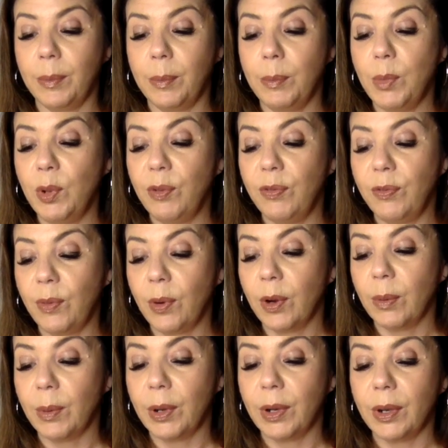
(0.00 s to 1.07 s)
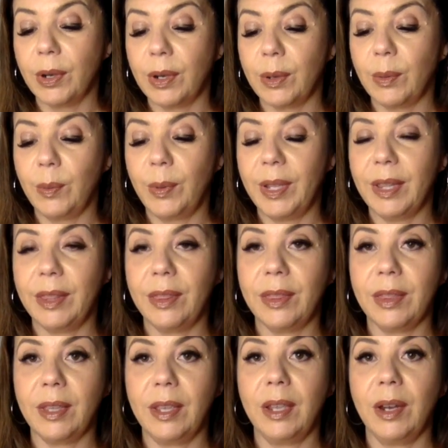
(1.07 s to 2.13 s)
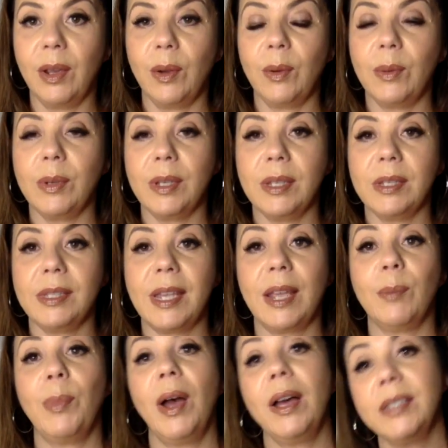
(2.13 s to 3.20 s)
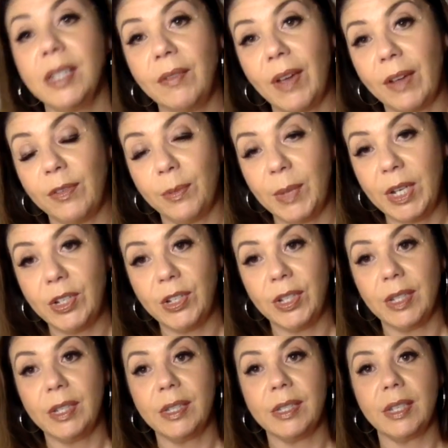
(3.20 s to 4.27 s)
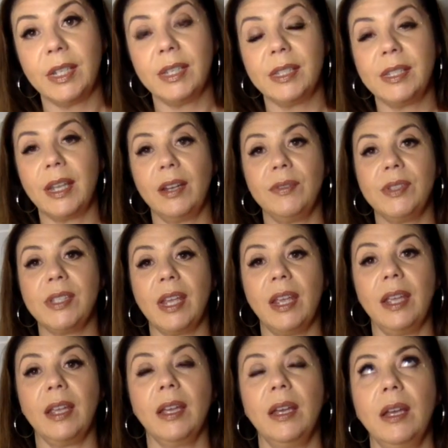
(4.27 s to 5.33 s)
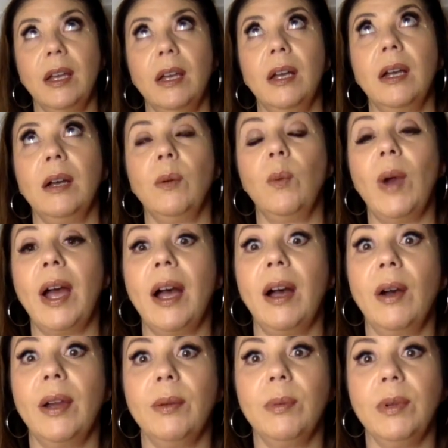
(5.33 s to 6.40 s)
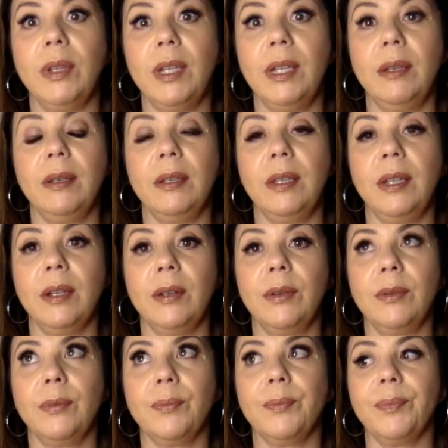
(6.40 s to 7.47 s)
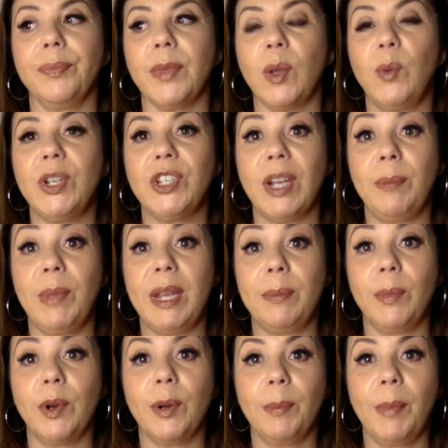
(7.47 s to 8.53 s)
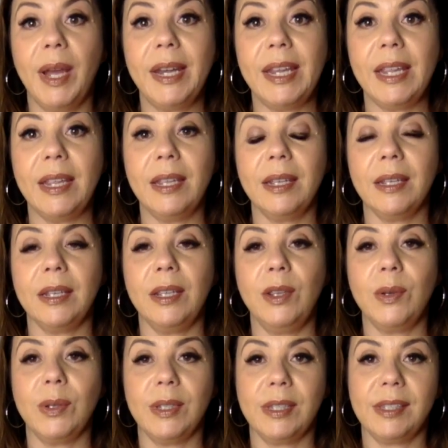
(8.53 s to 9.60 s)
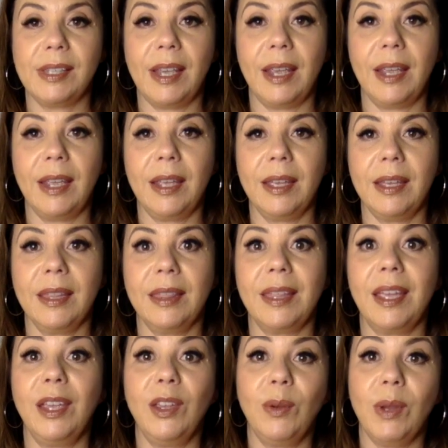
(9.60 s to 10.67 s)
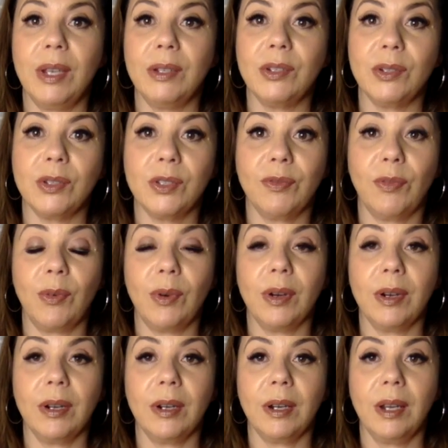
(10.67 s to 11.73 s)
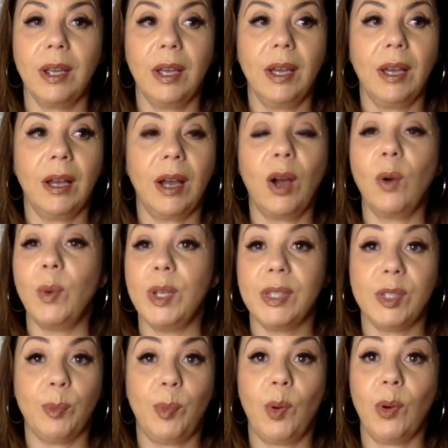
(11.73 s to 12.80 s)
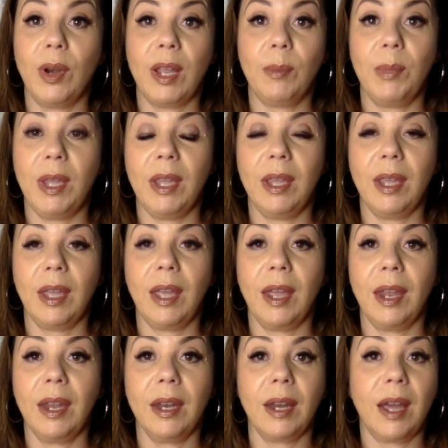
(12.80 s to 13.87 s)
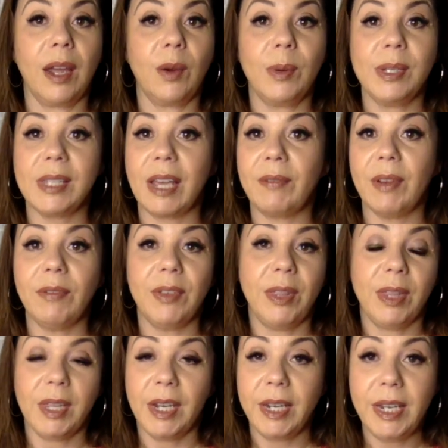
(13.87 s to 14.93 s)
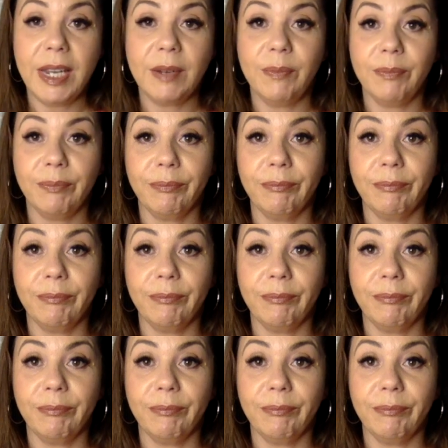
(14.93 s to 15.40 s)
move forward with, you know, saying positive affirmations instead of saying, wow, I really, you know, wish I made more money. You can say, thank you, angels, for always supporting me, and I always have everything that I need.